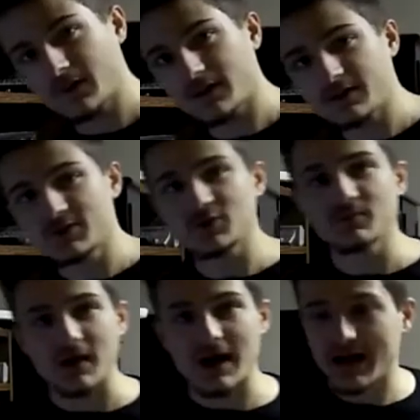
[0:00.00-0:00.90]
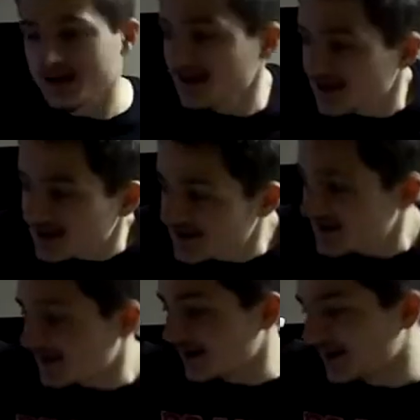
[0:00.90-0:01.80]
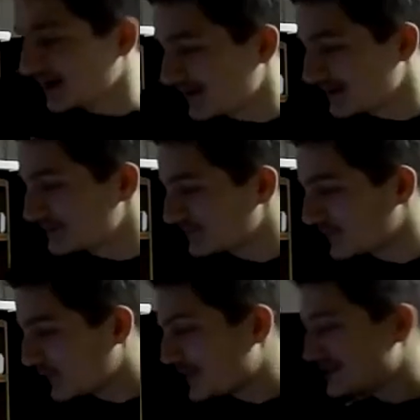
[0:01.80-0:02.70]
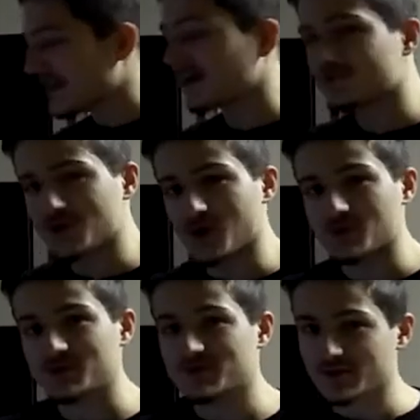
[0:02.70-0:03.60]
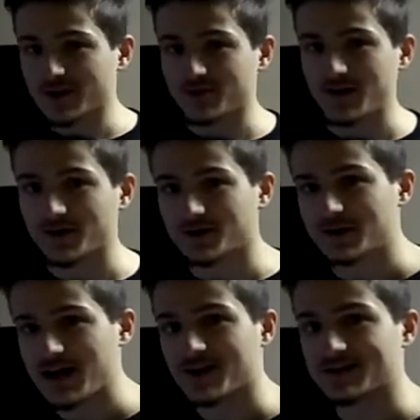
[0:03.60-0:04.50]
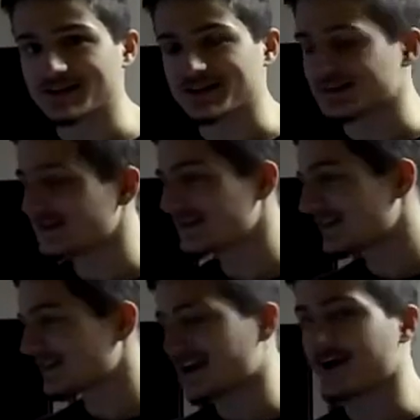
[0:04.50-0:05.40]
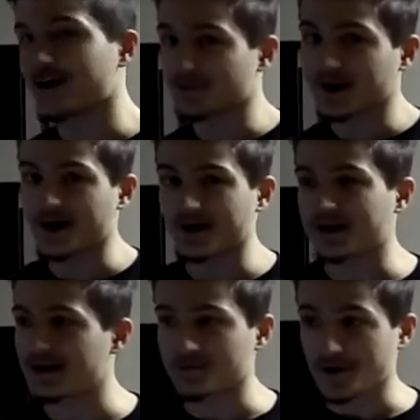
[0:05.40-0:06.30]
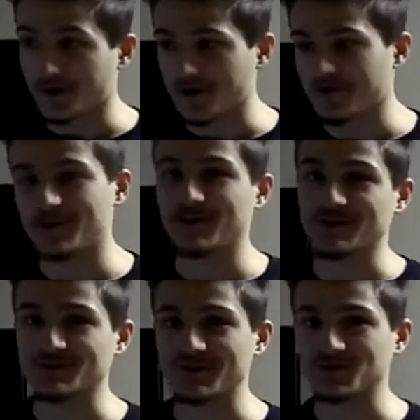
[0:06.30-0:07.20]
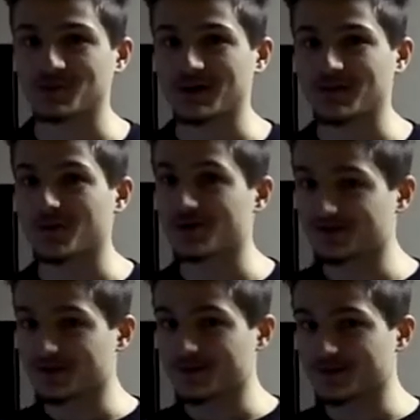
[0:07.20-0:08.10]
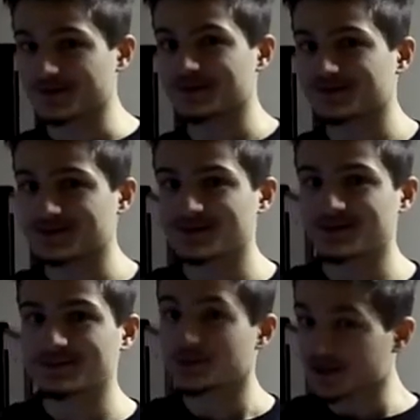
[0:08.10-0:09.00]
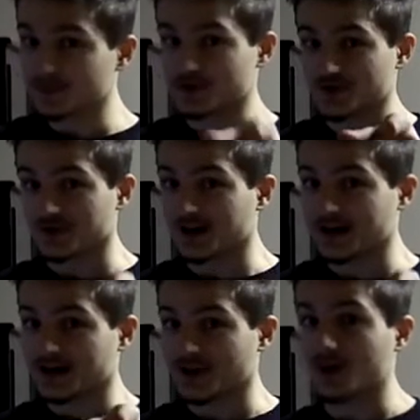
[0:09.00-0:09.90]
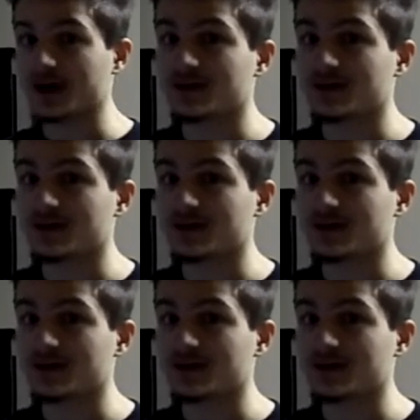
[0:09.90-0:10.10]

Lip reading: to my Free State of Jones final analysis. Now, I'm kind of lame. I don't have anything special planned for it. But you're going to like it either way.